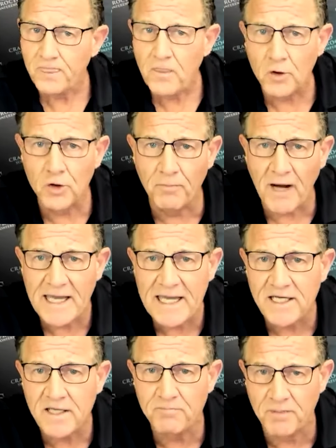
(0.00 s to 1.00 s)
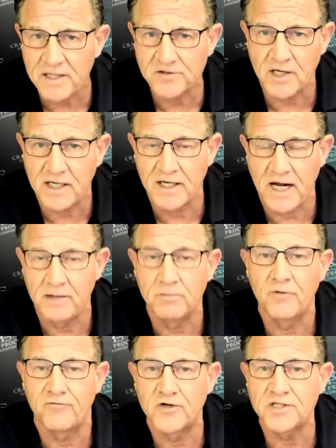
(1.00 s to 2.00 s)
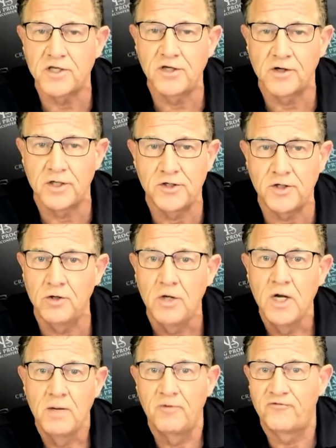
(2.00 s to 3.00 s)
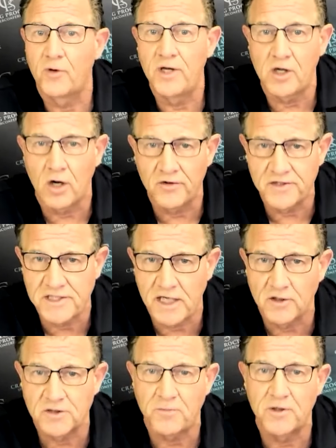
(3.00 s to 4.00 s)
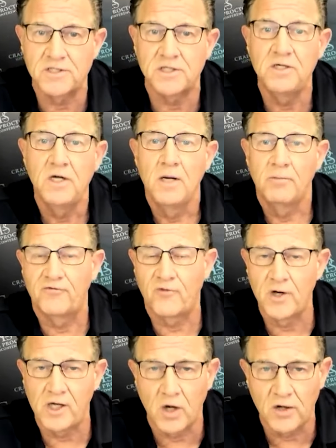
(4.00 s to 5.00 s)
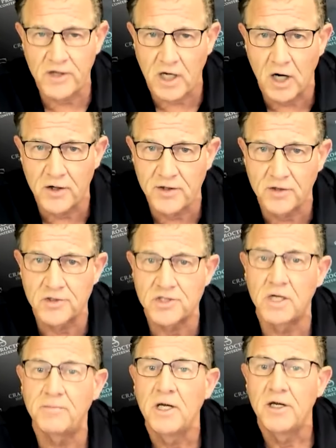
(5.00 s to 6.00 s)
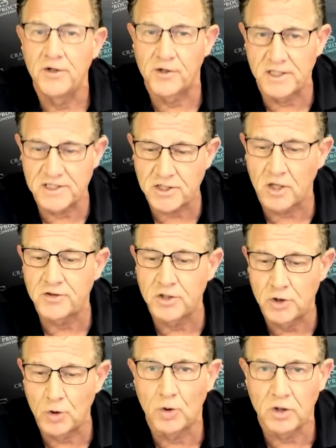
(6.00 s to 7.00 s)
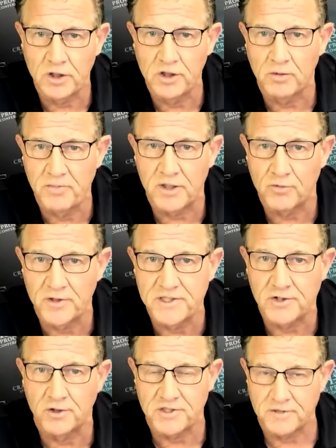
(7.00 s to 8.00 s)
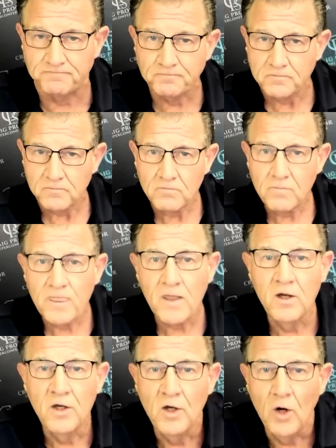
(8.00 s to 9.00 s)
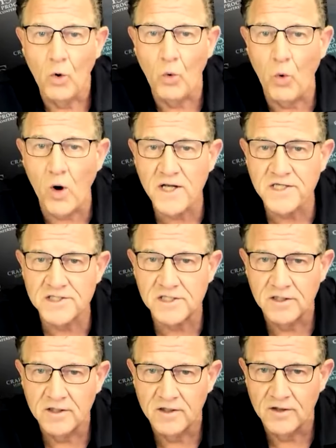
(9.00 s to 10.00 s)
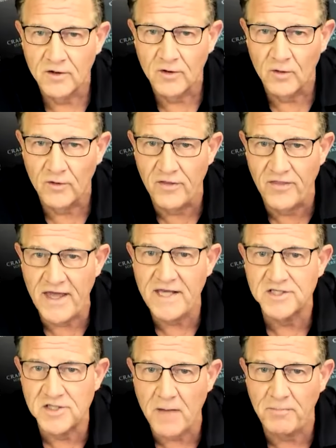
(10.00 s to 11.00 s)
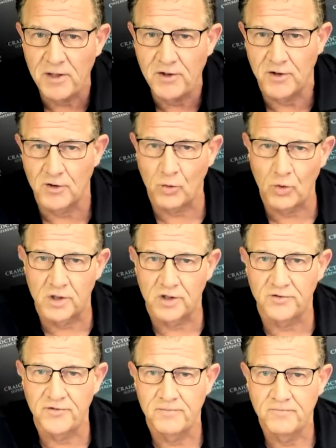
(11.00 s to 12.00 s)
You buy any big ticket item, the first thing you're going to do before you call the salesperson, before you call the car dealership, you're going to start to do a little bit of research. Once they step into your world,